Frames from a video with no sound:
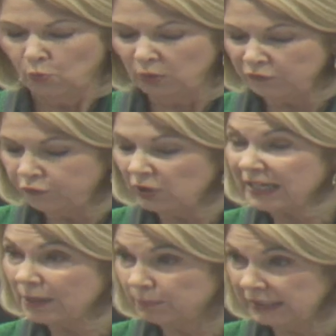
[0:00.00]
When
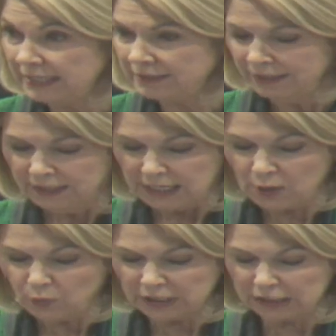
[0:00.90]
fully complete,
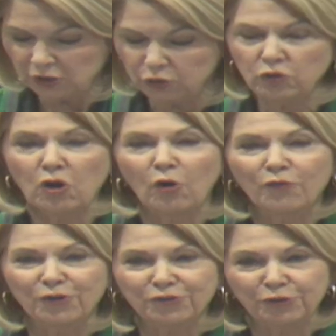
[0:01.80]
it will include
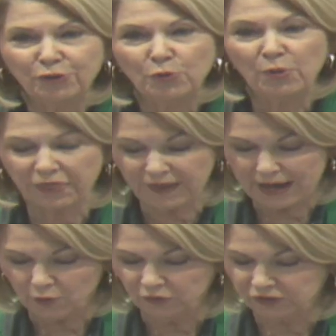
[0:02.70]
over
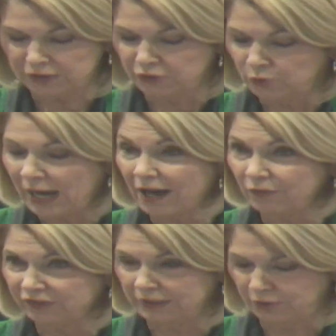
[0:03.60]
2,000 new
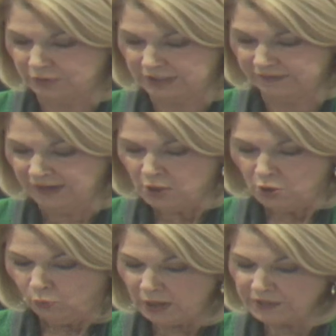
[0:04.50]
housing units
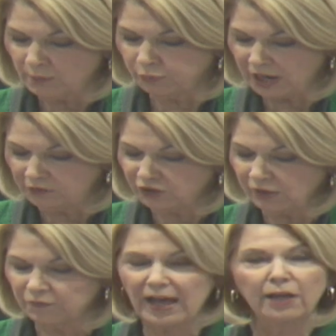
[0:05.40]
with a
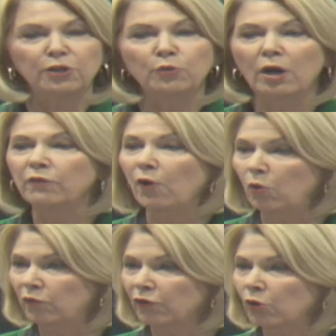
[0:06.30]
project value of
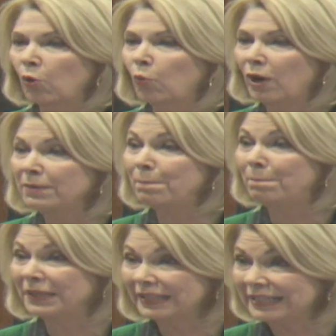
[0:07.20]
over
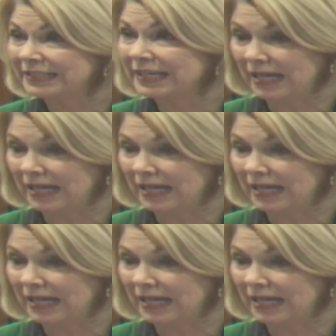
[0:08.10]
$1 billion.